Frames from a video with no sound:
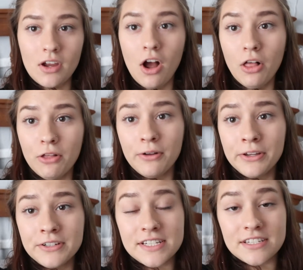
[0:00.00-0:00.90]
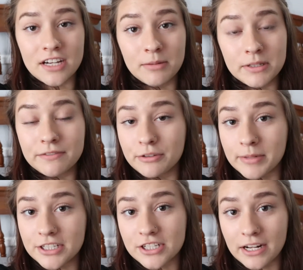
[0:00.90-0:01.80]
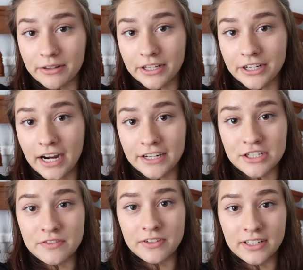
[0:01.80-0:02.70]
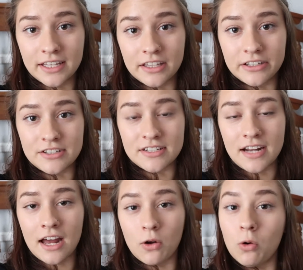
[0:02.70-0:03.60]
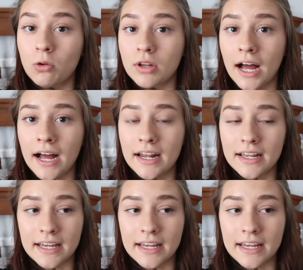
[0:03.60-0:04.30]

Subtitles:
although there is some information out there, I just feel like there's not a whole lot.